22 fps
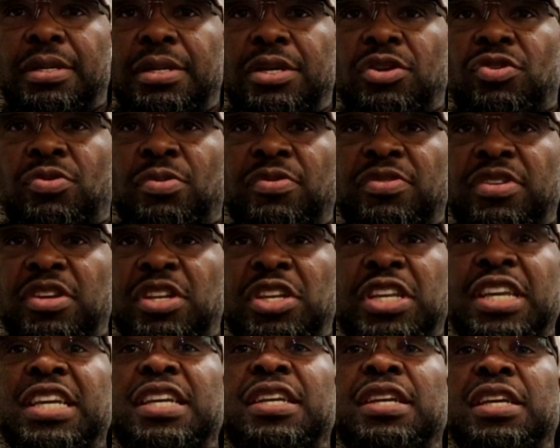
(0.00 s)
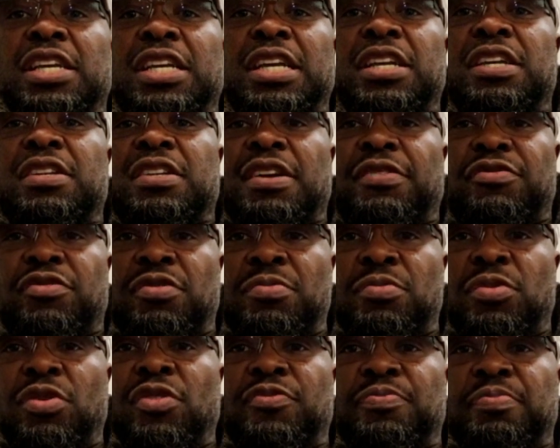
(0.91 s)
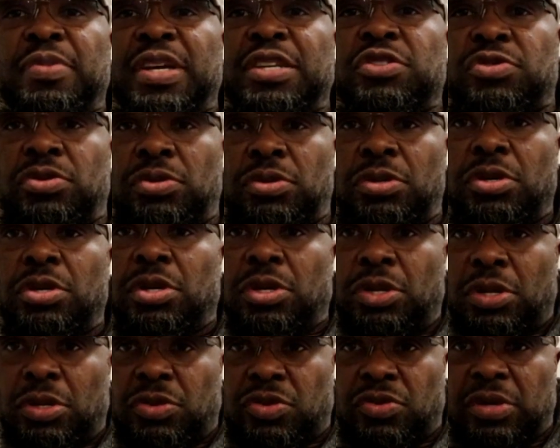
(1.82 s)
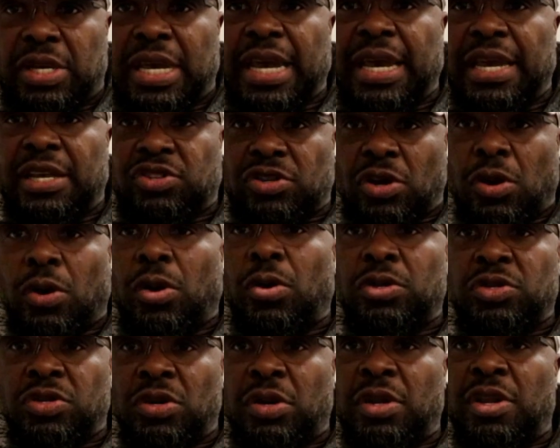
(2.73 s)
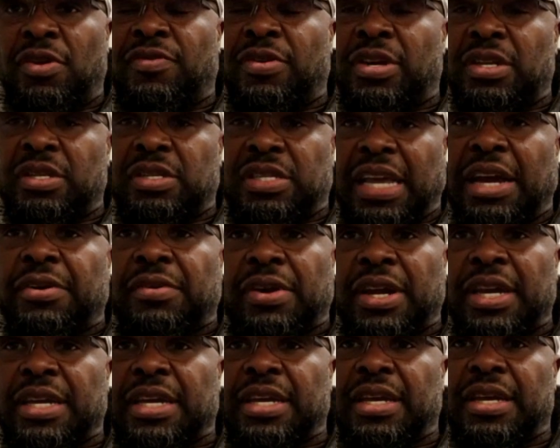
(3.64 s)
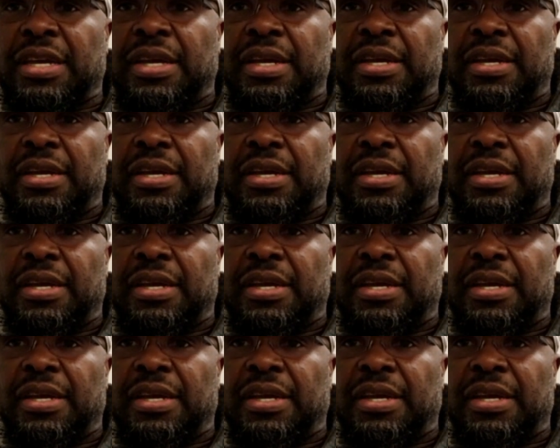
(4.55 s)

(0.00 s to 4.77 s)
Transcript: He needn't have removed me to get his claws all over Dereck.